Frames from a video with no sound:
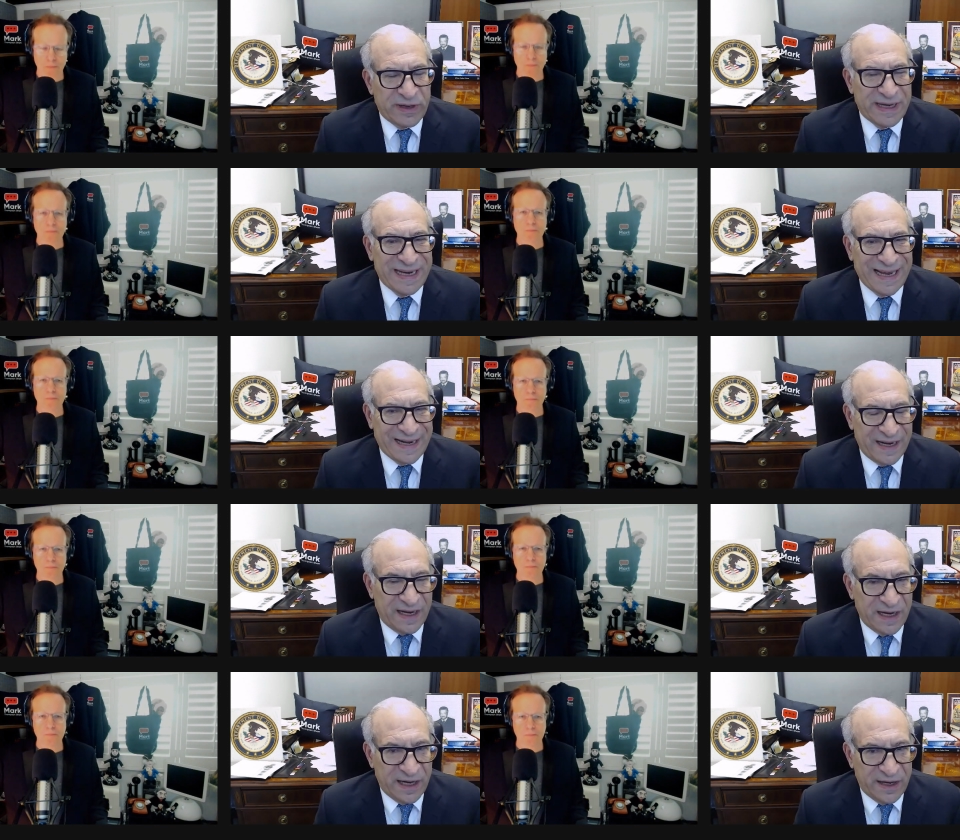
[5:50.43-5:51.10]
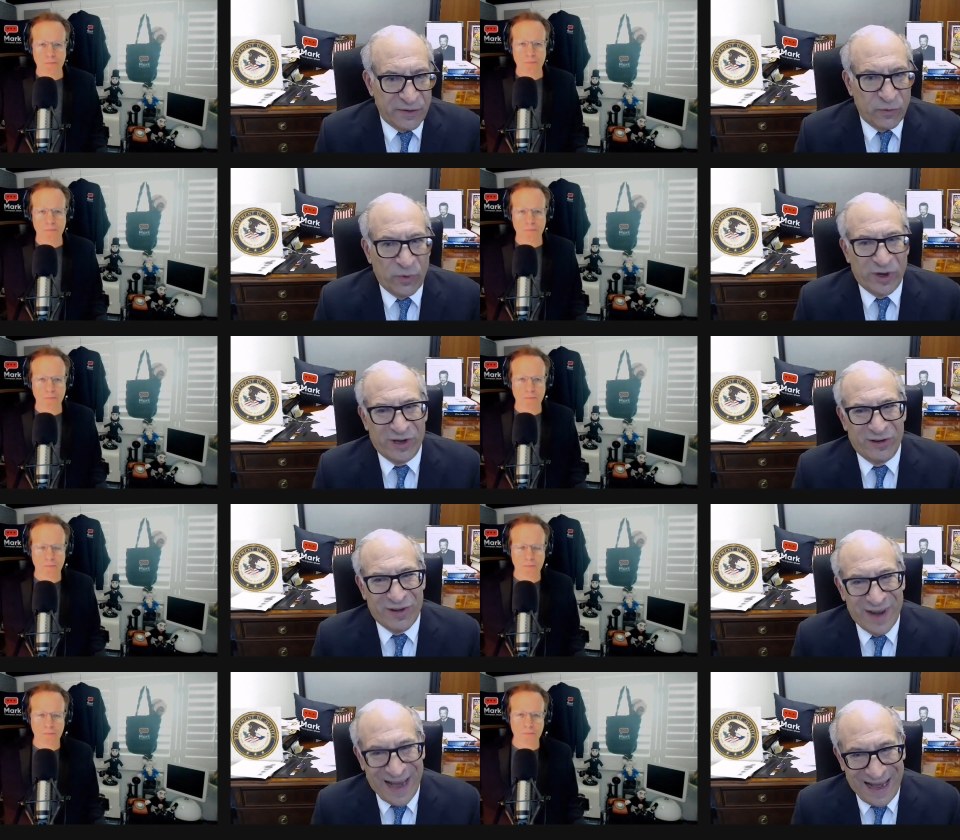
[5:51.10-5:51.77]
Speaker 1: can get a gun where you're
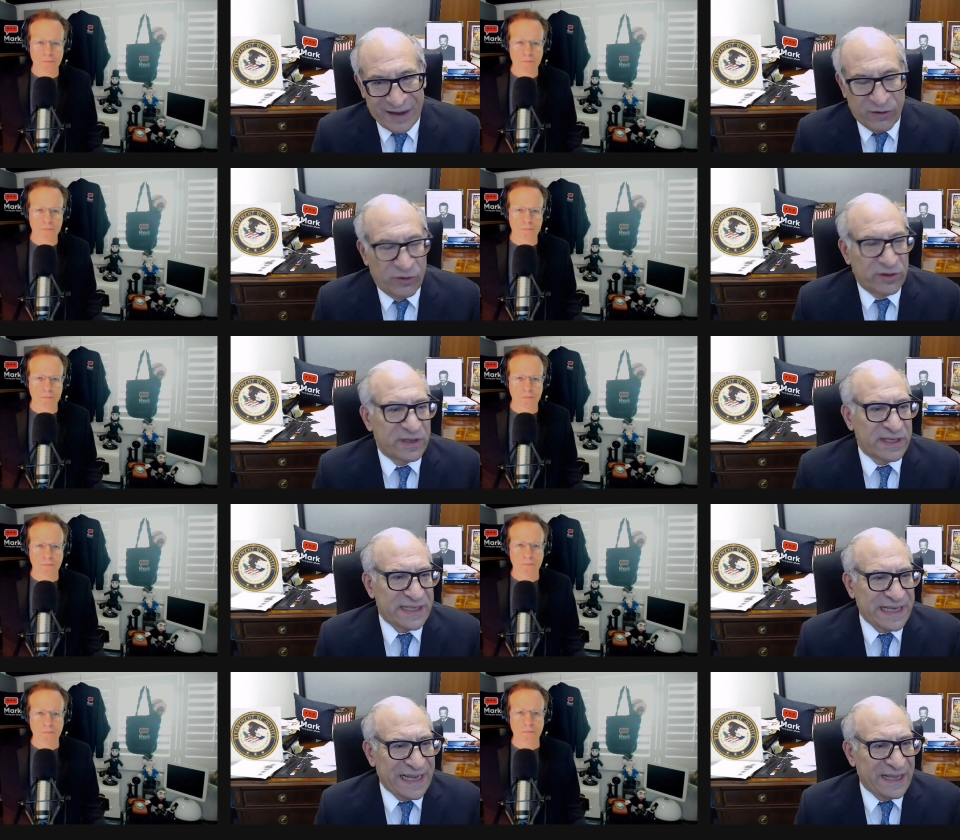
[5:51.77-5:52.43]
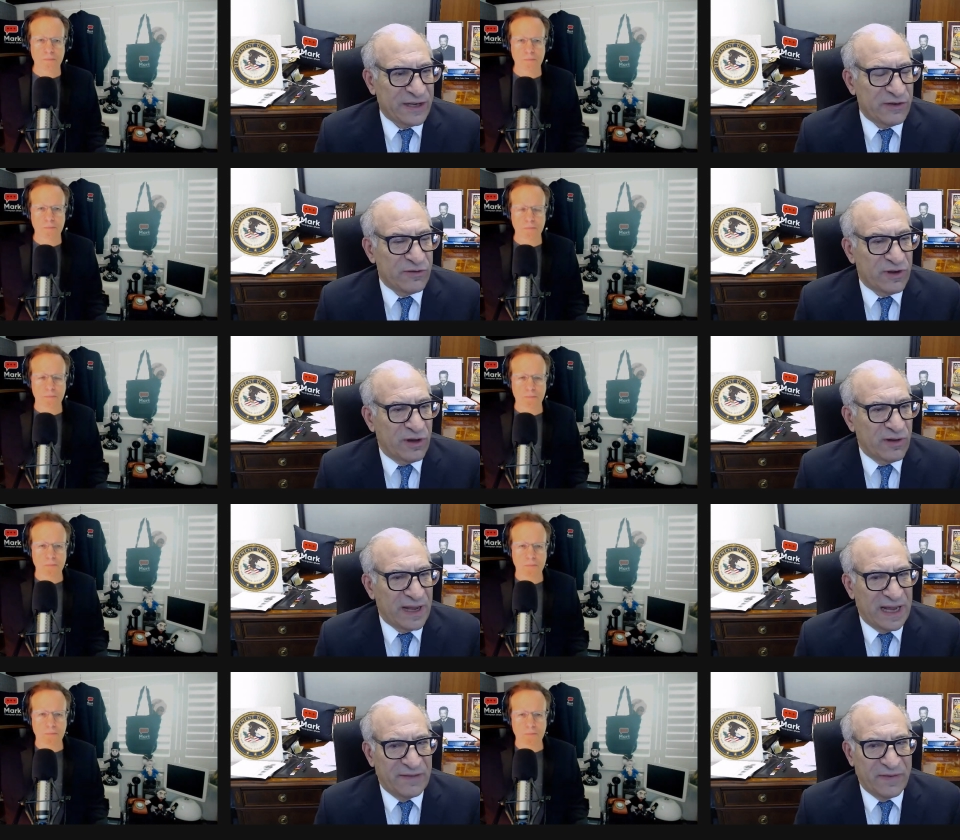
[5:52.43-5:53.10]
not, or to say that you don't
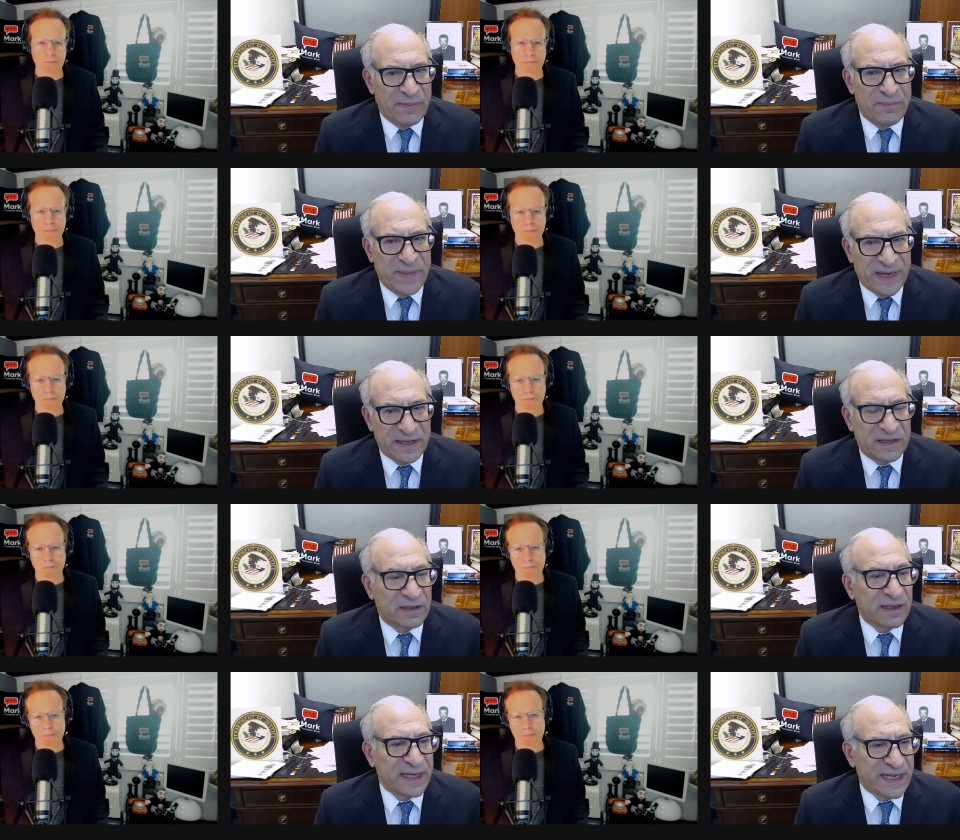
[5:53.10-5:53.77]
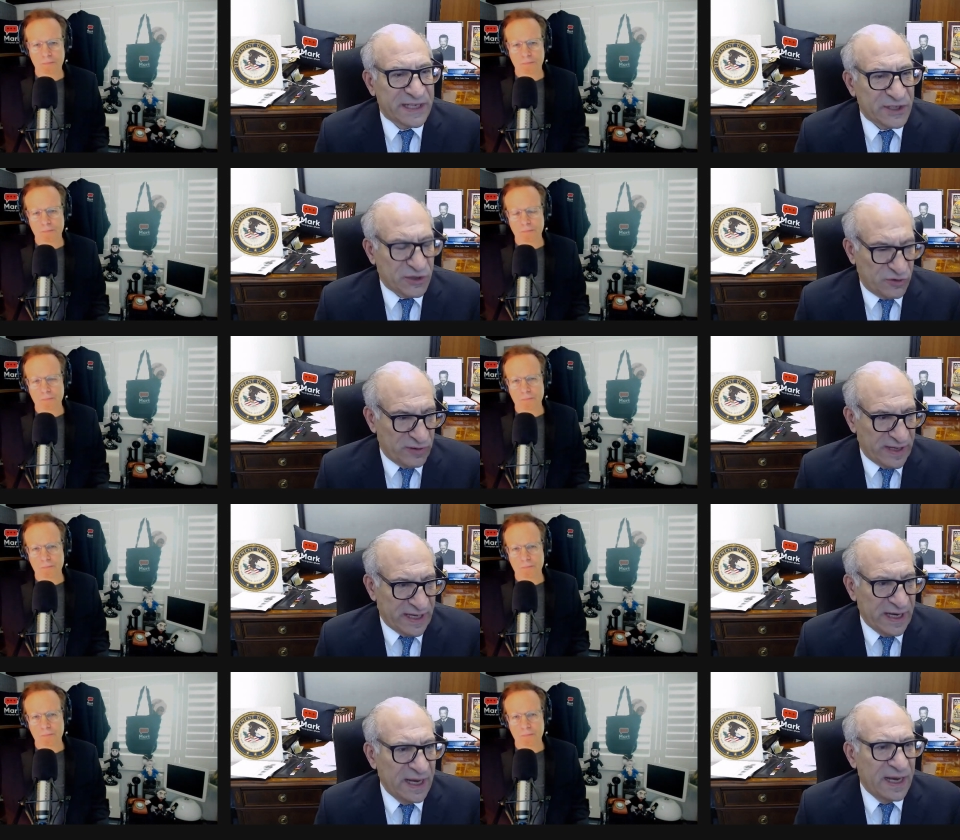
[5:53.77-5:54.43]
have a mental
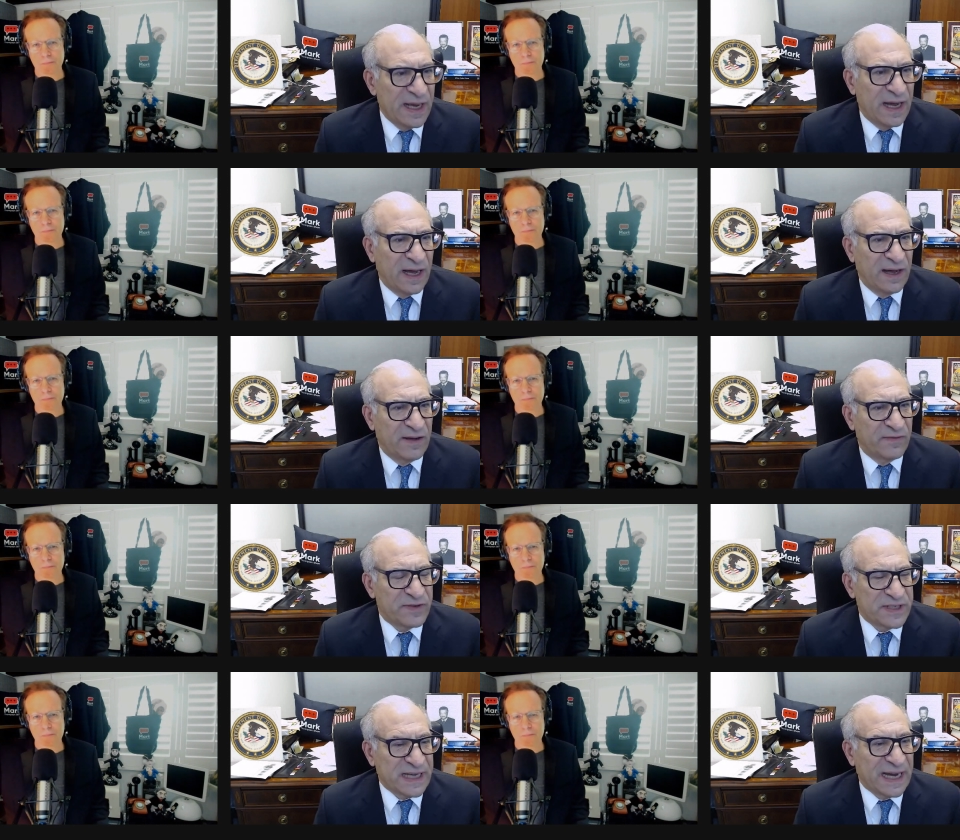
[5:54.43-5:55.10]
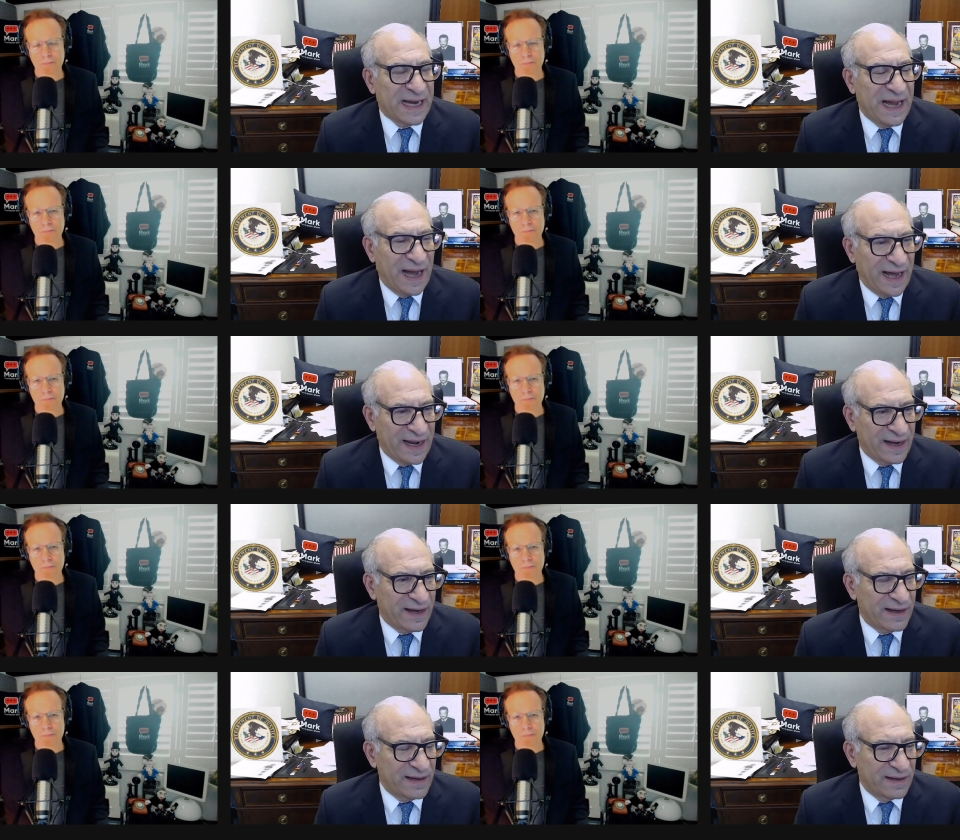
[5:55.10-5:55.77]
history of
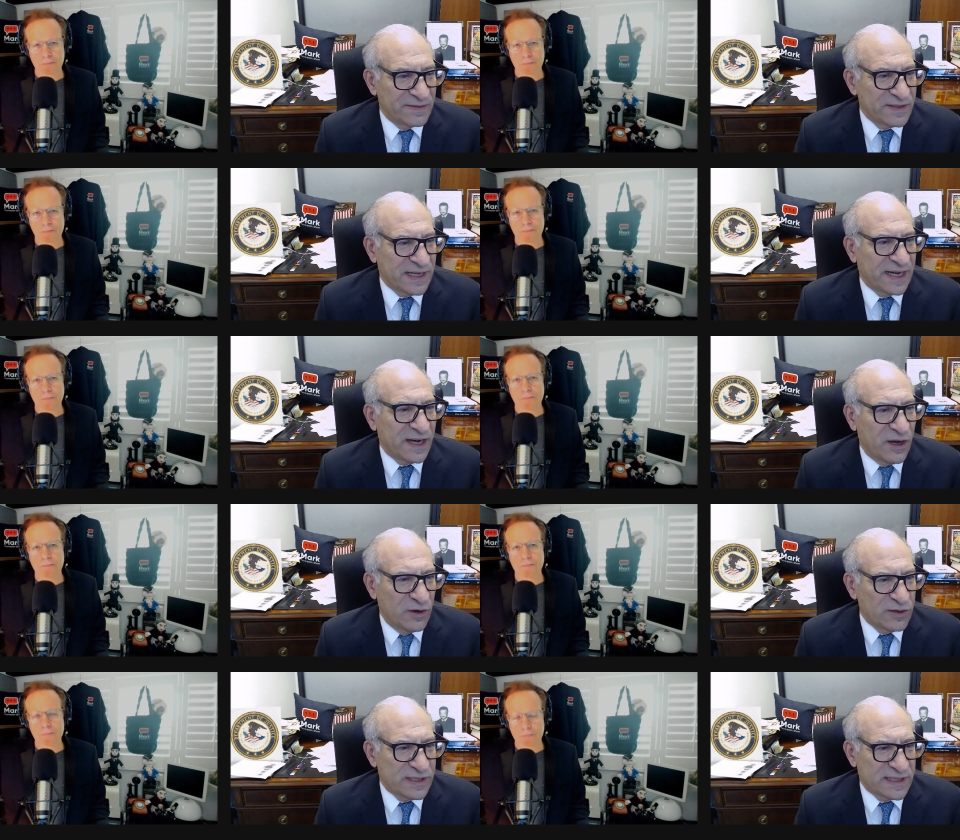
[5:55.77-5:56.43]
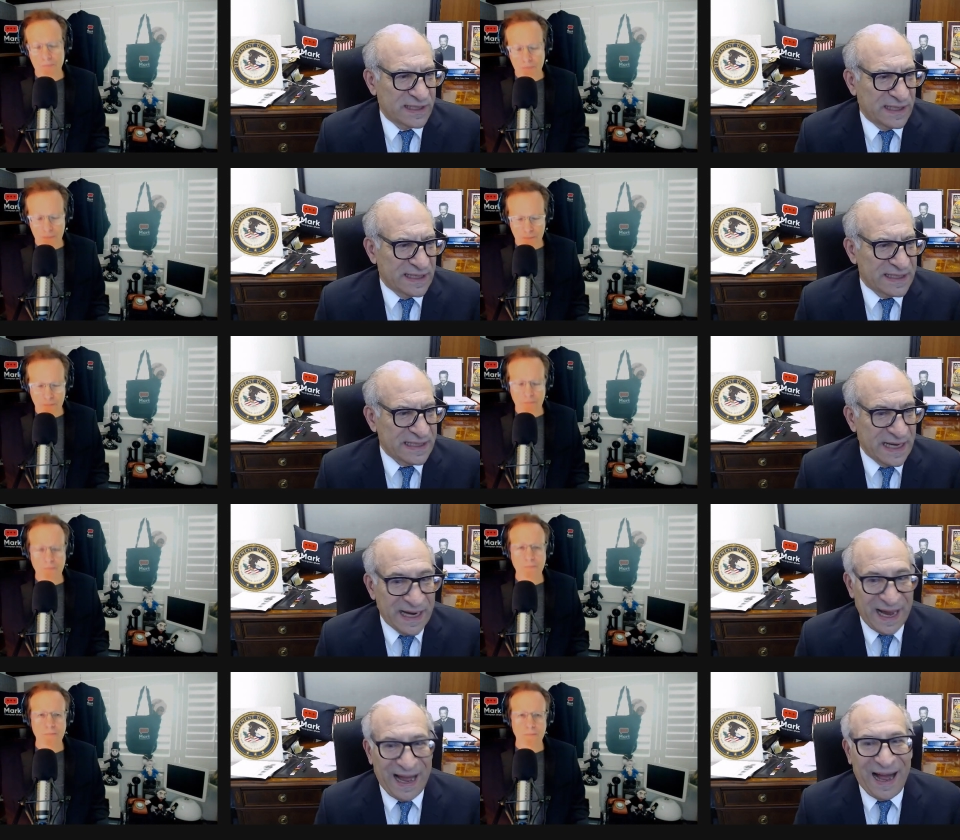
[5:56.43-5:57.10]
psychotic of psychosis, let's say,